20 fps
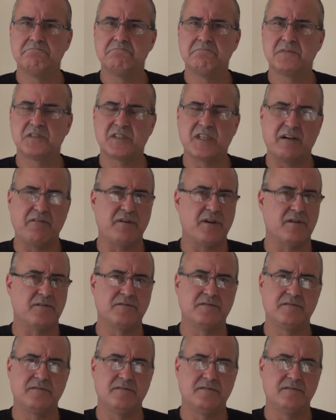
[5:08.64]

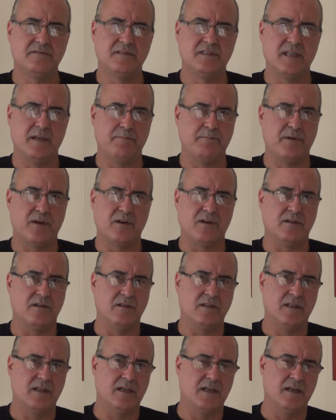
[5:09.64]
Stereotypical.
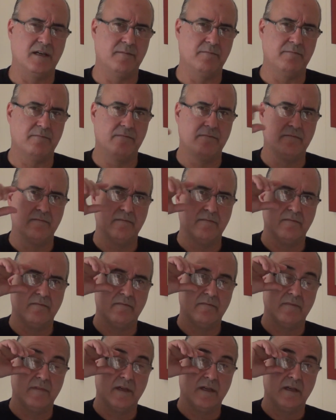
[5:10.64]

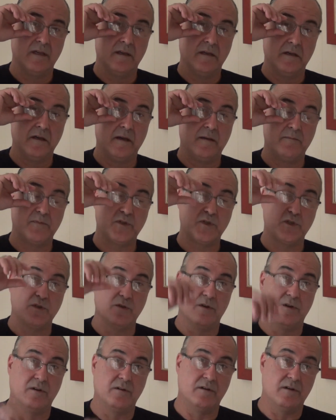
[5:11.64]
I'm
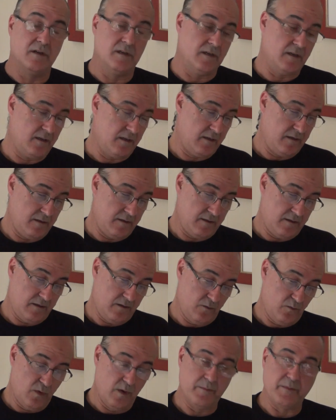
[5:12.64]
sure a
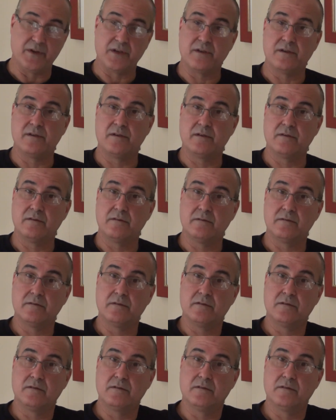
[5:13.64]
woman
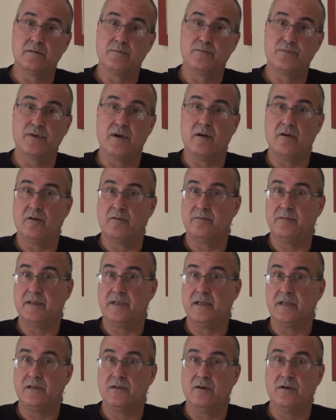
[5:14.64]
could probably
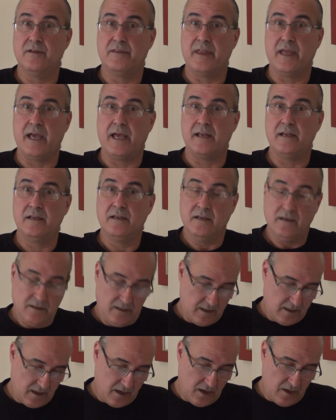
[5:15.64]
ignore that.
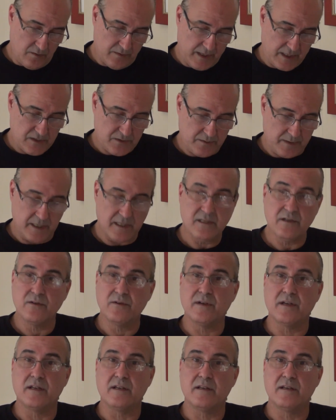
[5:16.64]
Oh, that's what you do
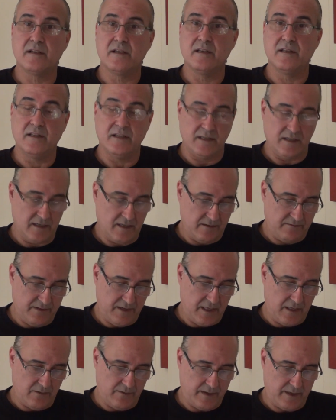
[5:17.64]
in the
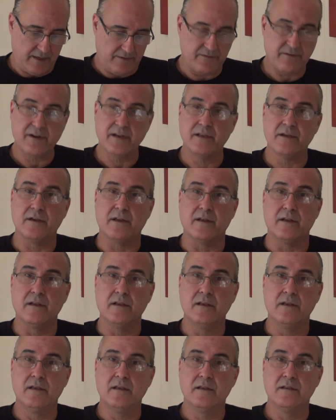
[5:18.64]
video here. Very good.
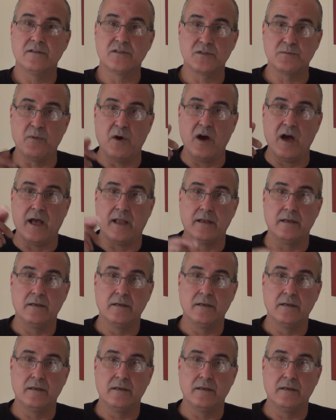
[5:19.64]
Smart.